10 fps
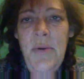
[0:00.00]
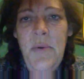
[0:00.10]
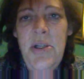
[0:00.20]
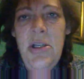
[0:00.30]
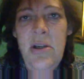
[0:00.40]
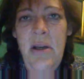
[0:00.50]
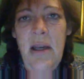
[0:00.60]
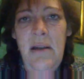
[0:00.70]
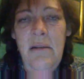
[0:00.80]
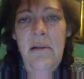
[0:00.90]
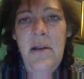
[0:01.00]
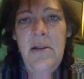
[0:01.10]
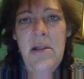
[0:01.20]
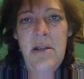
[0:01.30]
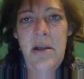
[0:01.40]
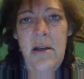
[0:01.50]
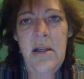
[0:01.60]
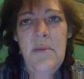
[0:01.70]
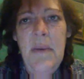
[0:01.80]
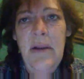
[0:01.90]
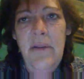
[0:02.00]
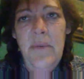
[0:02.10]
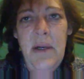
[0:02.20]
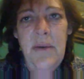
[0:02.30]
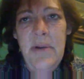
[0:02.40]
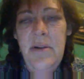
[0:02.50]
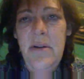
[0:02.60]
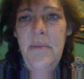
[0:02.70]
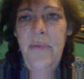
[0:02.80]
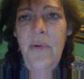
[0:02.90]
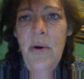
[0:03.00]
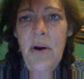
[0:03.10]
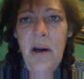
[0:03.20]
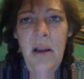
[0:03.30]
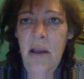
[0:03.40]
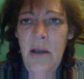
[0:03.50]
which is good. Which is good. It's better than what I was doing before,